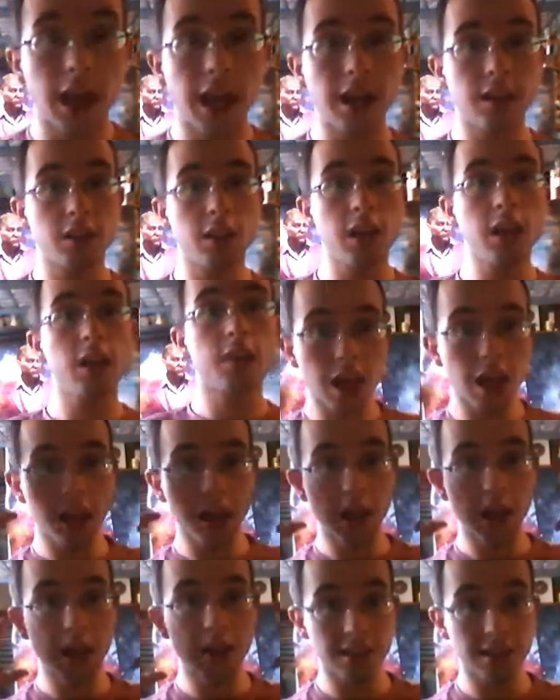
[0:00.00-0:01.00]
And yeah,
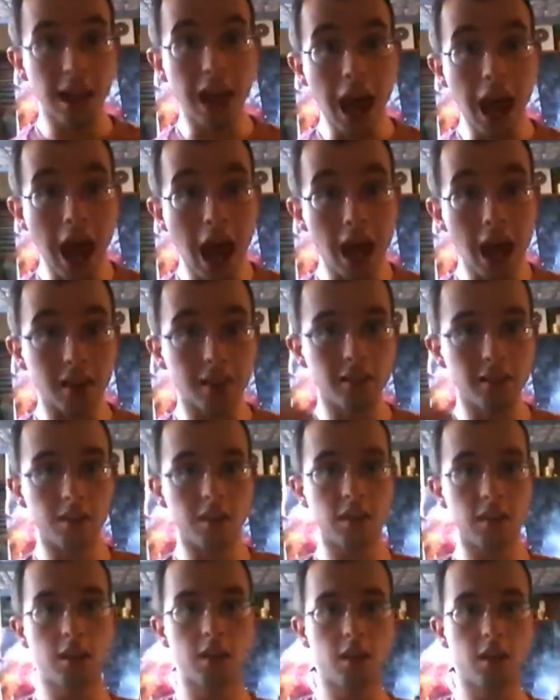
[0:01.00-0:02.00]
10.
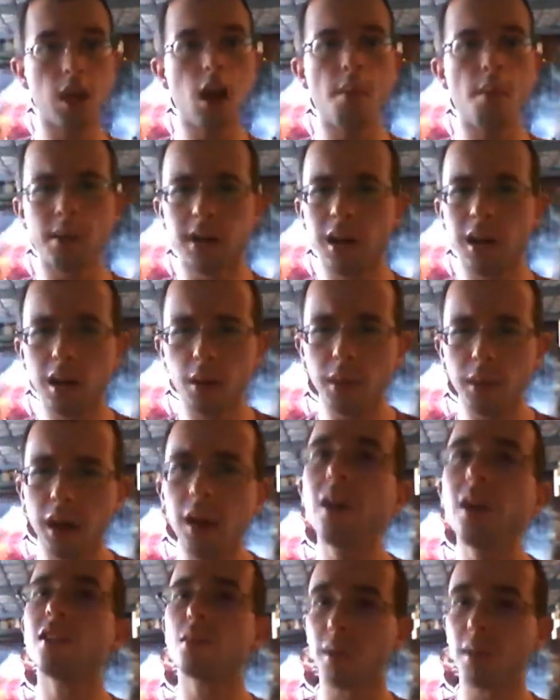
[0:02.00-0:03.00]
Banana
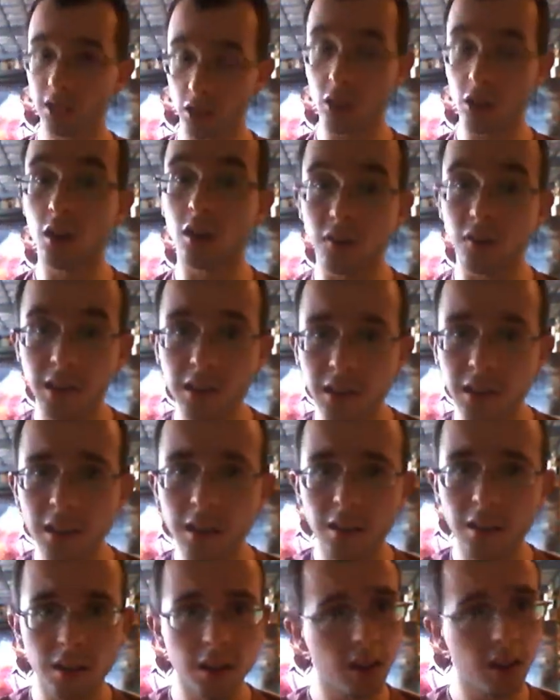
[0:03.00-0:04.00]
Bar, this place you've got to
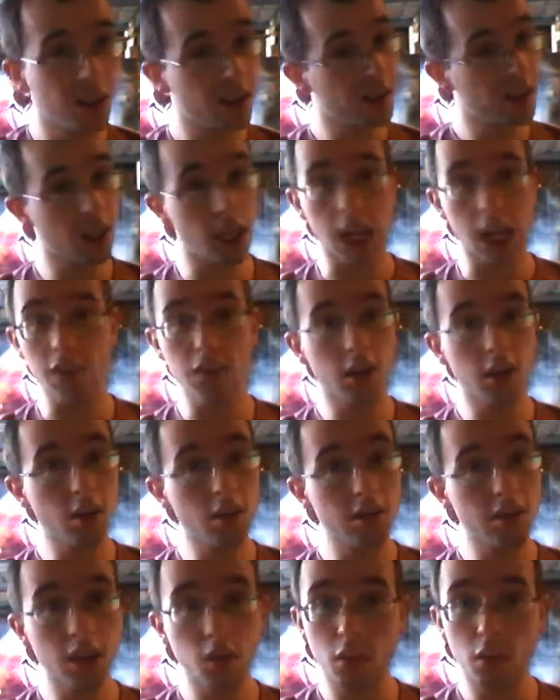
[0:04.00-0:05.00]
visit. Even if you
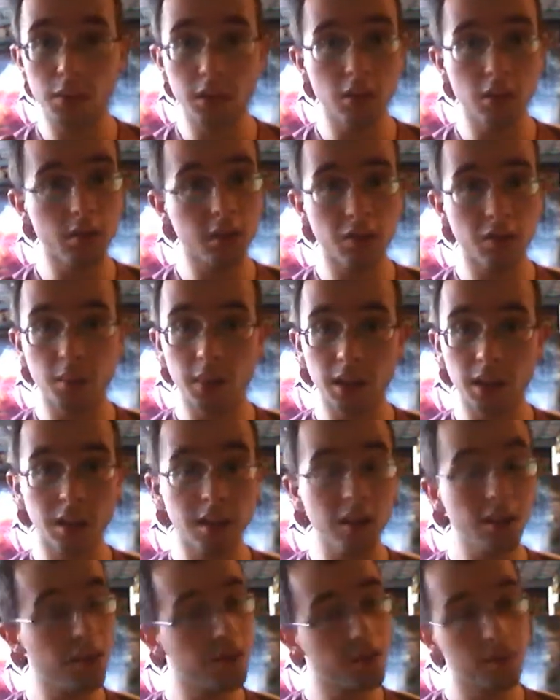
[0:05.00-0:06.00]
don't see a woman do stuff with
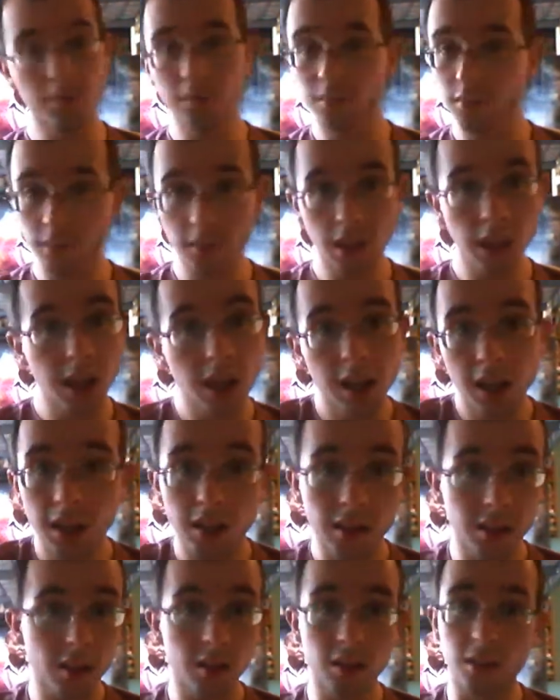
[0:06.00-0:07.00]
bananas,
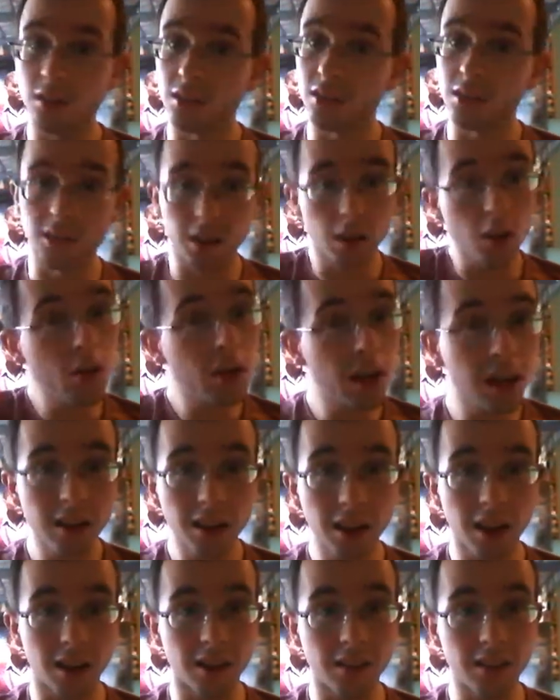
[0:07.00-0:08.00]
you can still get
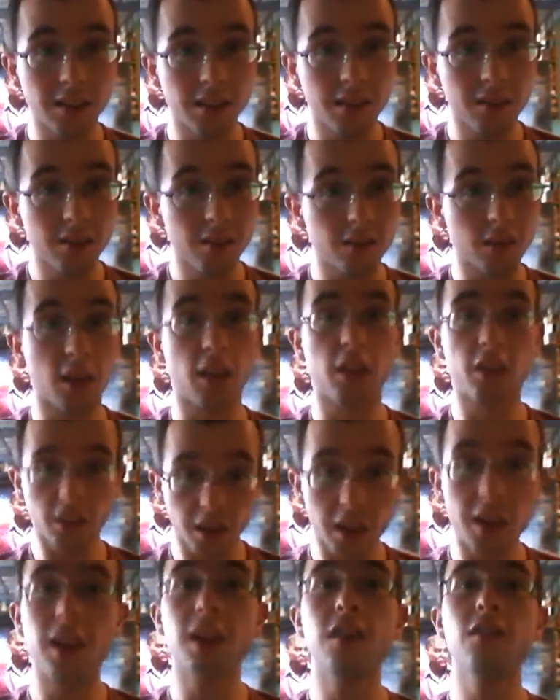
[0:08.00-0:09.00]
a dance for
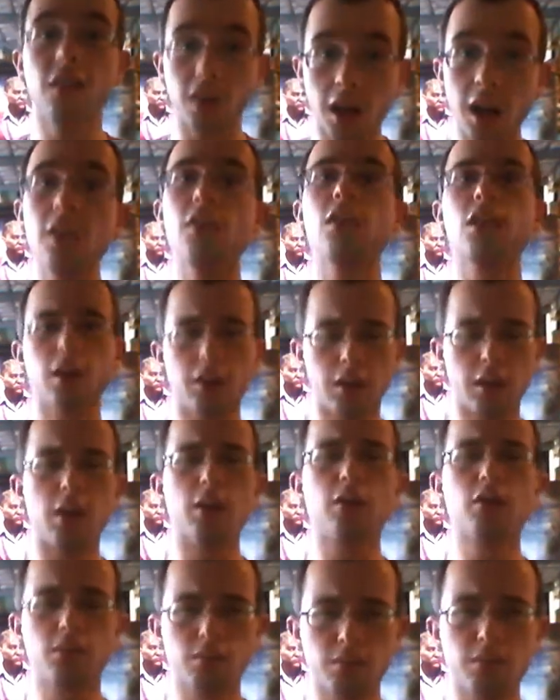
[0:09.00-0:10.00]
35
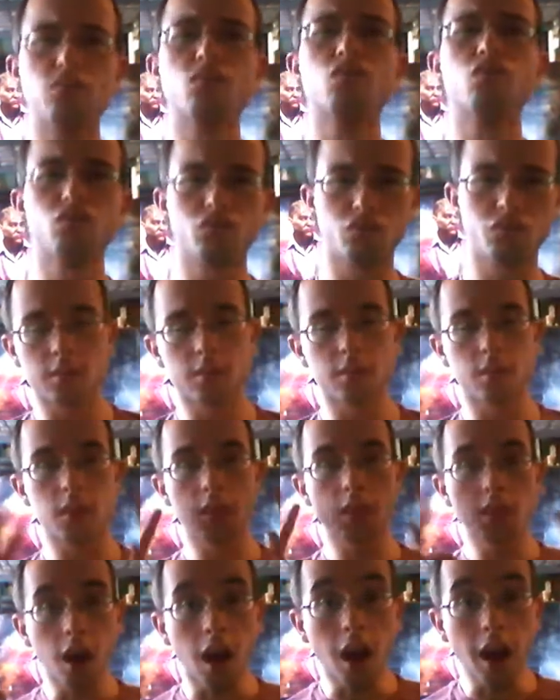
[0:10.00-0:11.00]
euros.
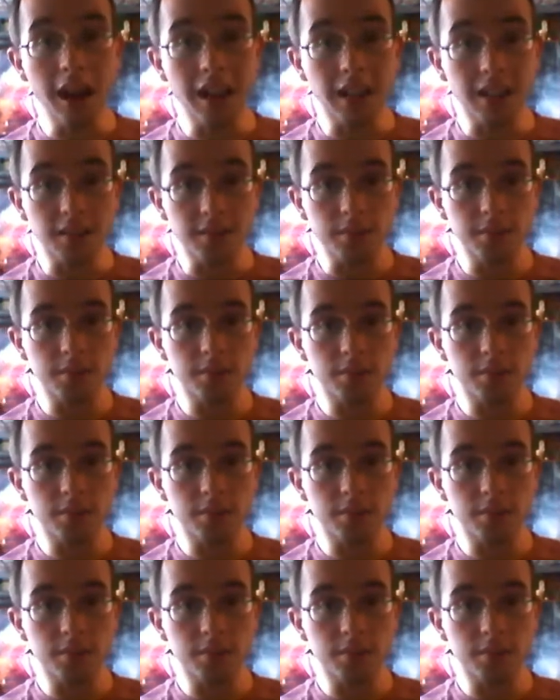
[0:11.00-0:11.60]
9.